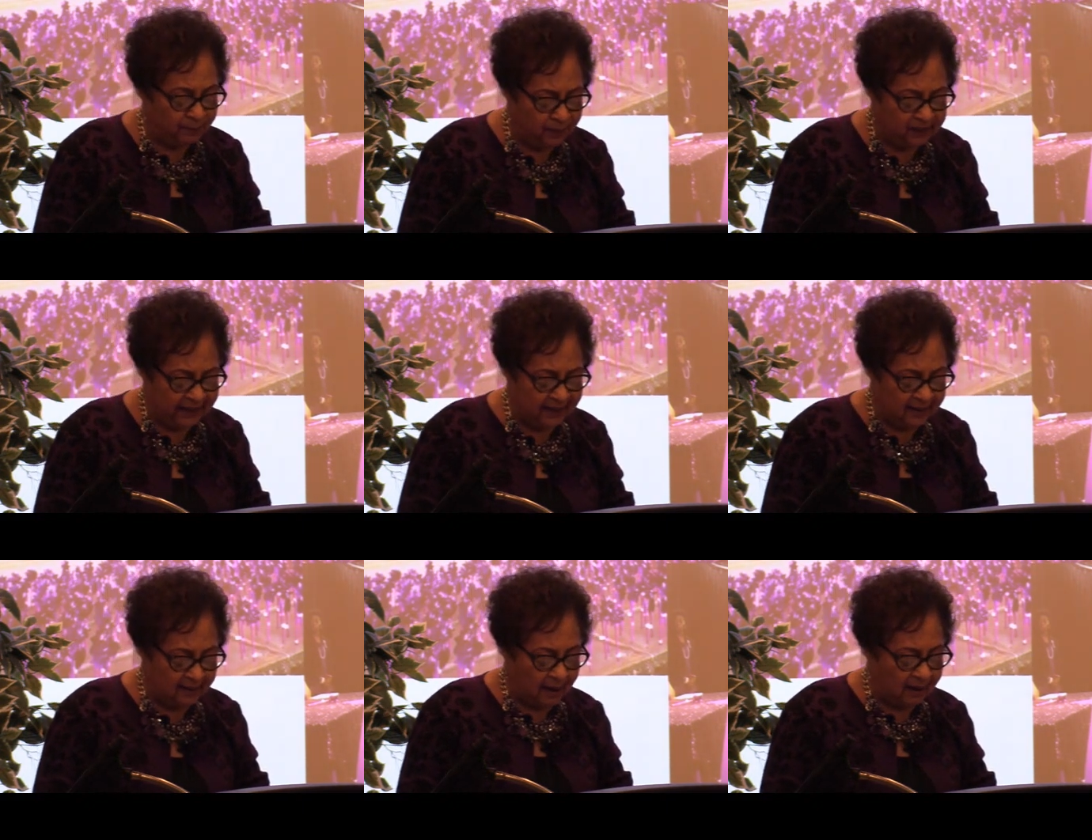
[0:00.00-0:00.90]

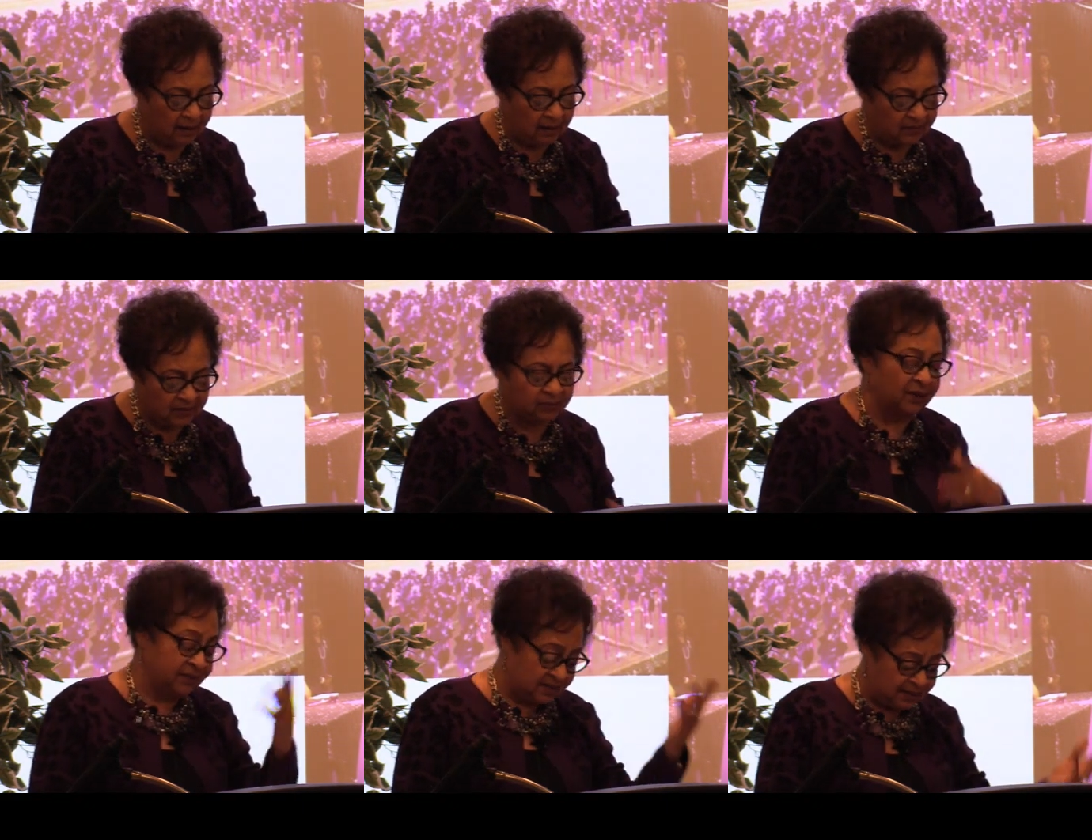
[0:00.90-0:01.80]
bullying,
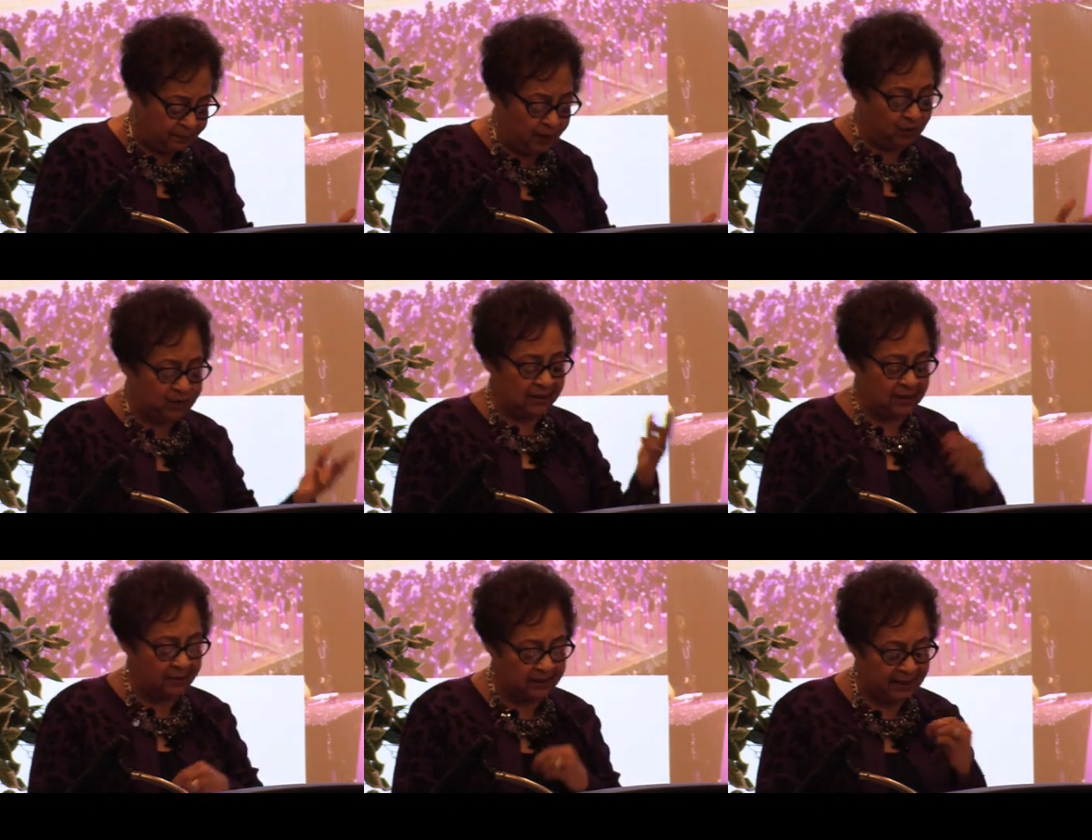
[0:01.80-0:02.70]
the
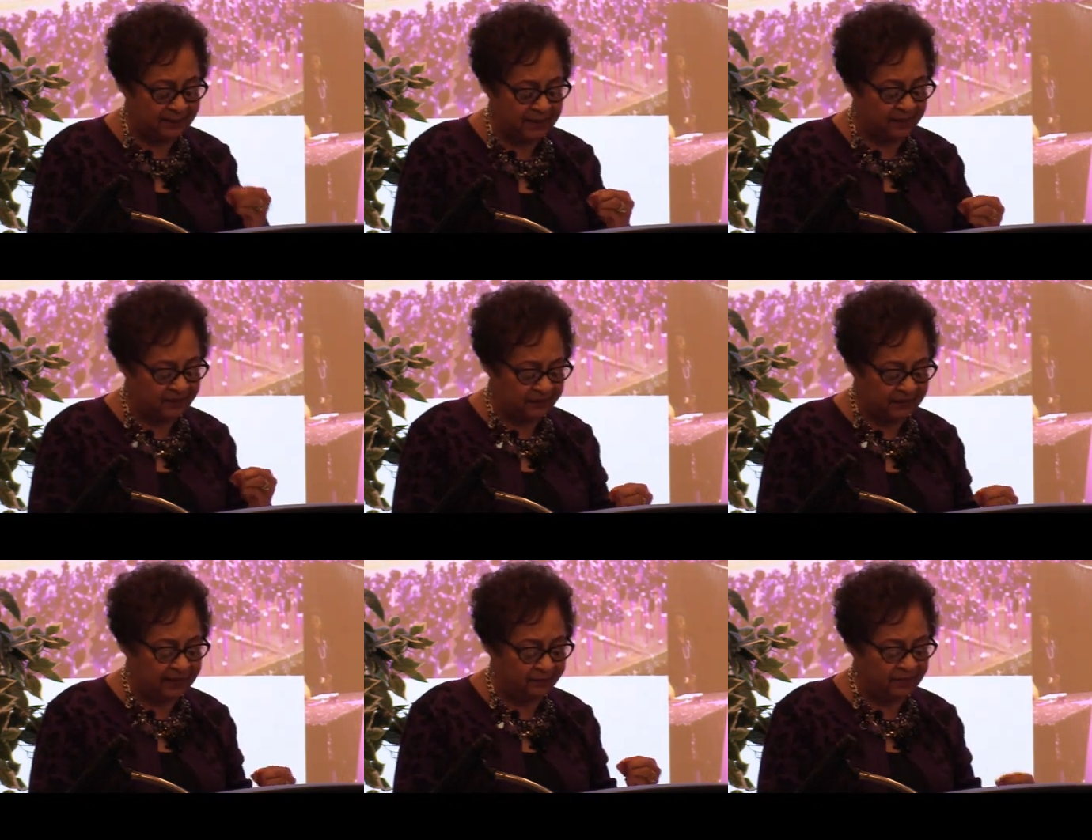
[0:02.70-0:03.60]
symposium, and let me give the
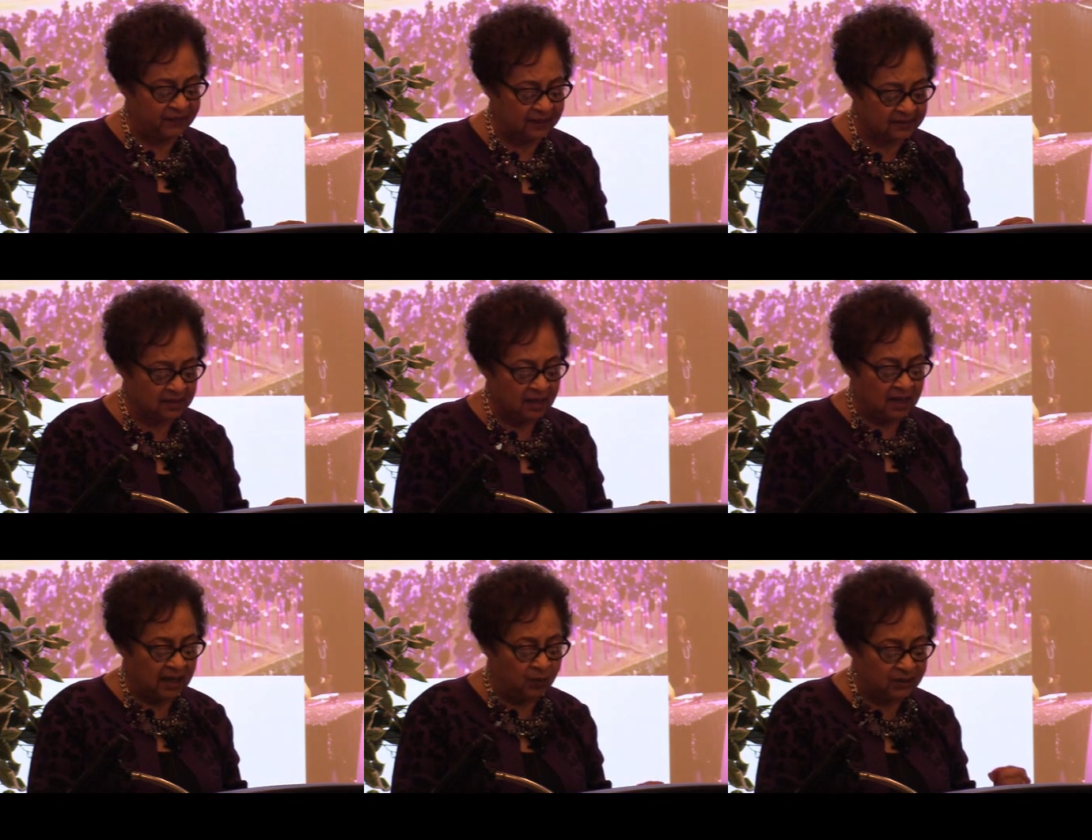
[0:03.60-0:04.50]
theme of it.
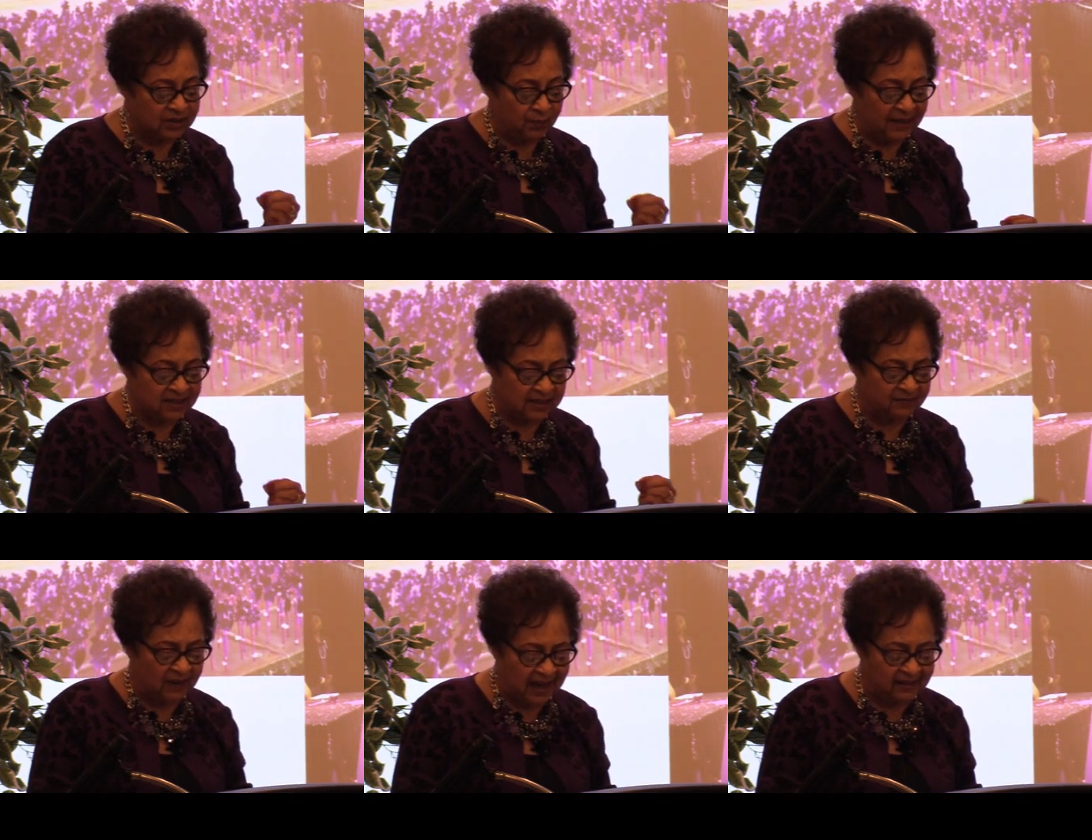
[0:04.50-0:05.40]
It was
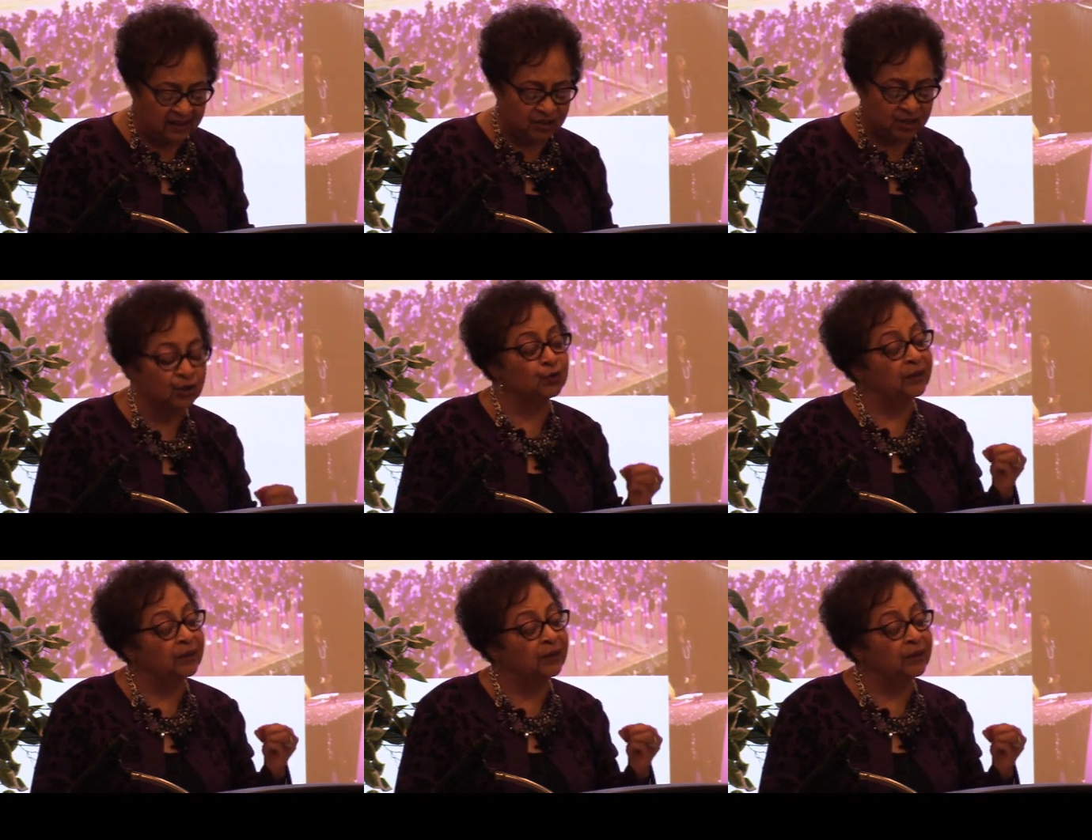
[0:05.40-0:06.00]
domestic violence,